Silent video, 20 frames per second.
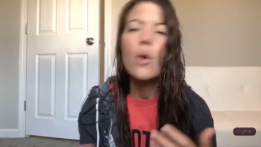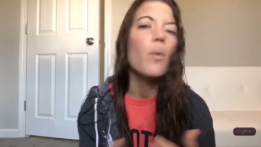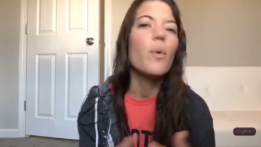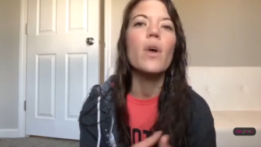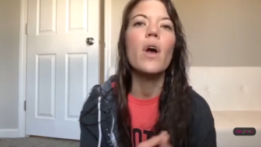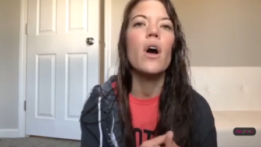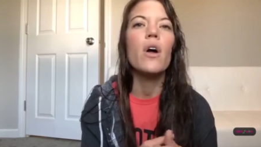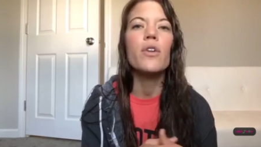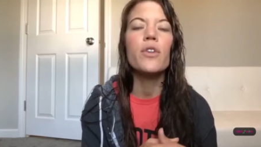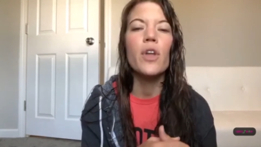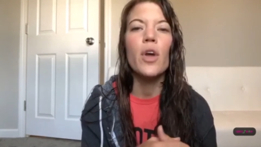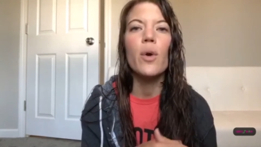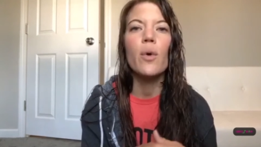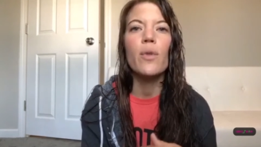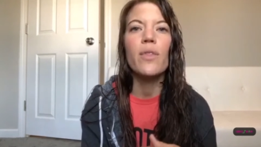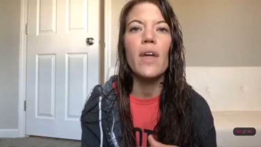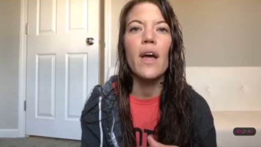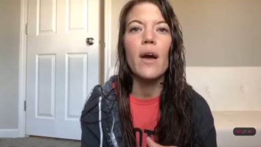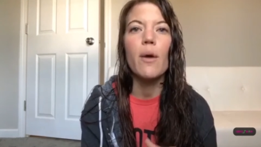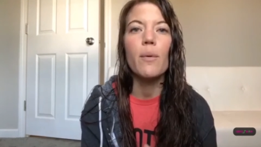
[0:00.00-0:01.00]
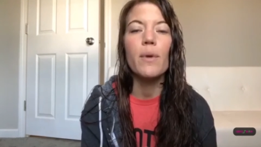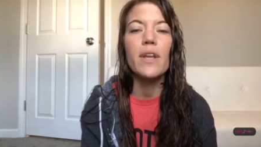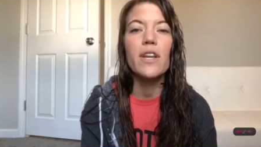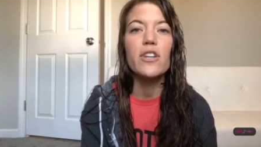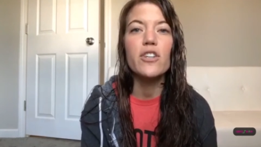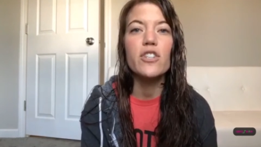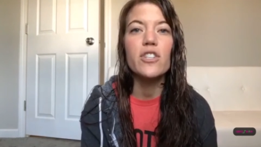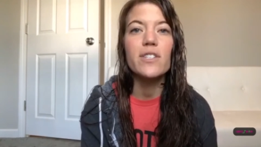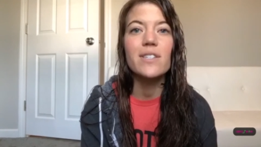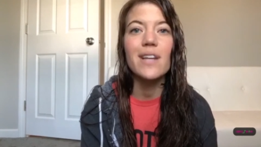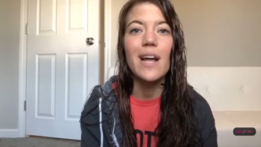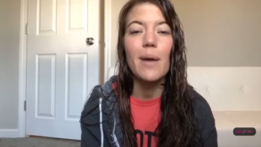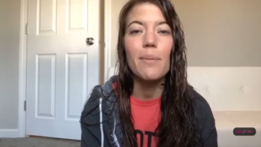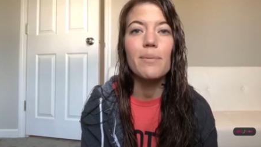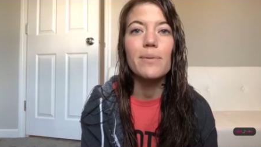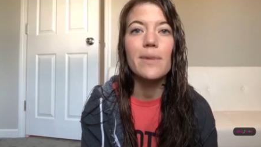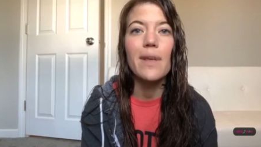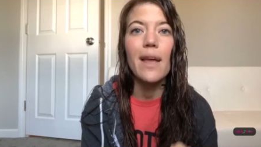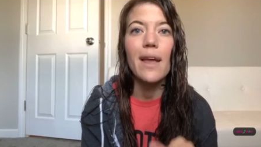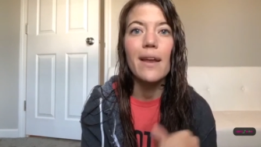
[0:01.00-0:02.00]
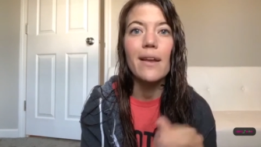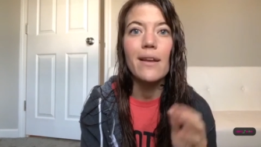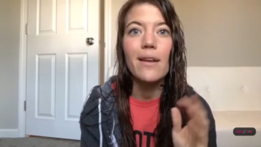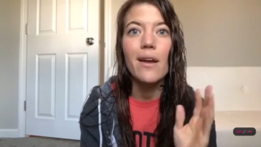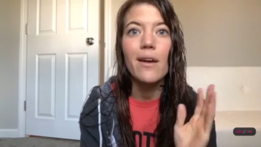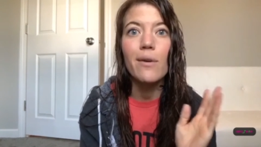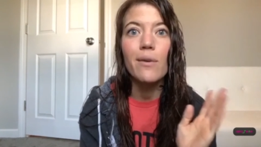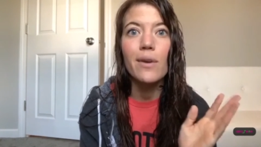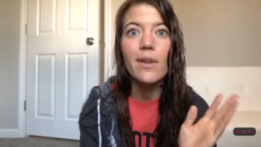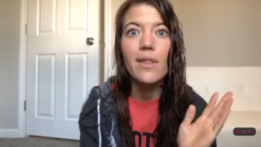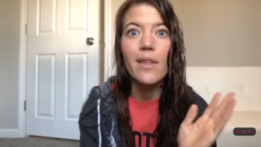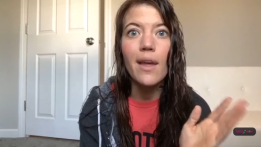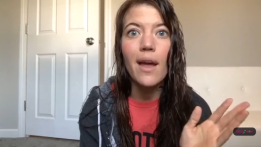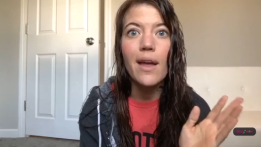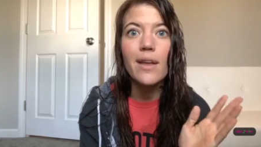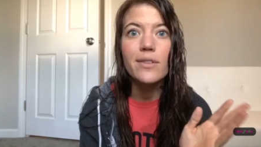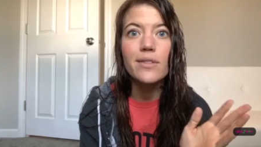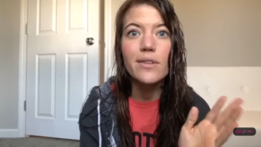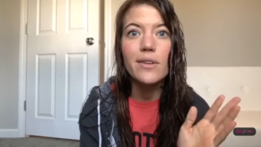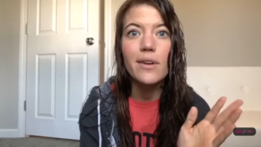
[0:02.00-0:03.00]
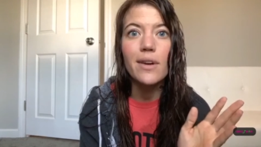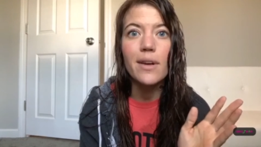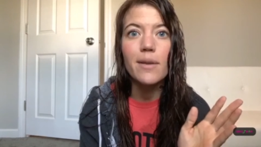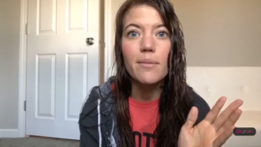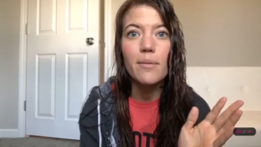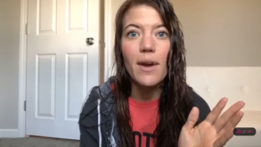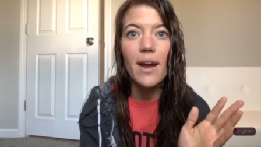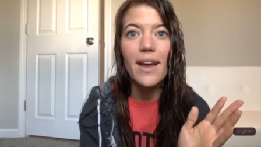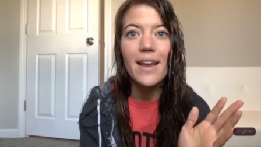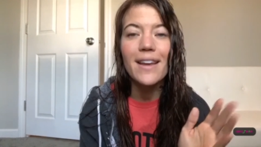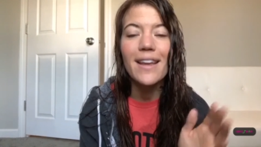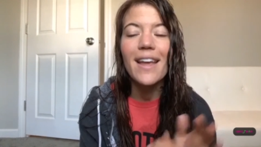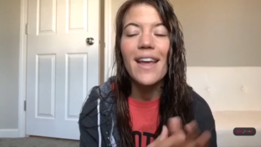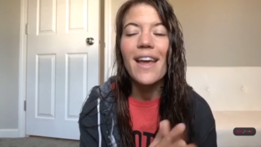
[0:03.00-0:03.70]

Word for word: We all know that we need to just stop saying no to the ice cream, right?